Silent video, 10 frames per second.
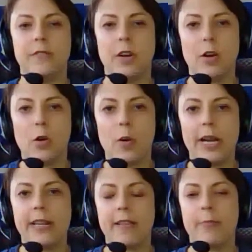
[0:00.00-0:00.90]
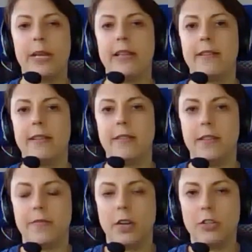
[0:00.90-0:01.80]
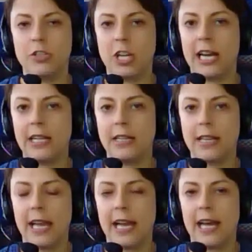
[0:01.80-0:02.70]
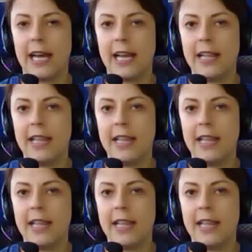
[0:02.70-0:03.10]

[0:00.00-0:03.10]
you've got quiet spaces, you've got childcare,